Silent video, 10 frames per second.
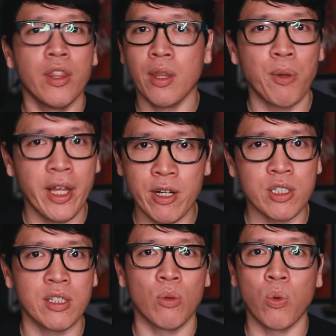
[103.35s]
the
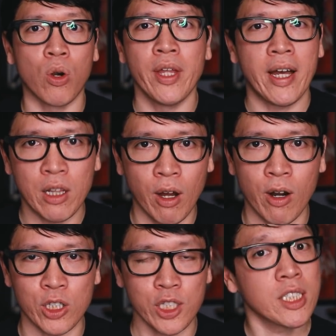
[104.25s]
players in the world at
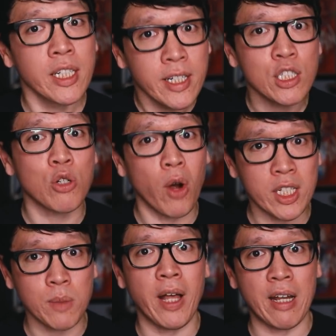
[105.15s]
large, because it is
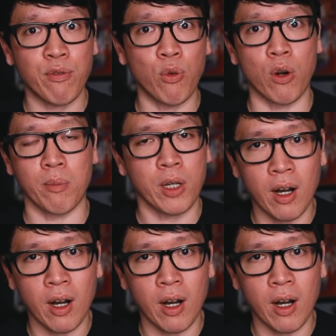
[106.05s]
cross platform.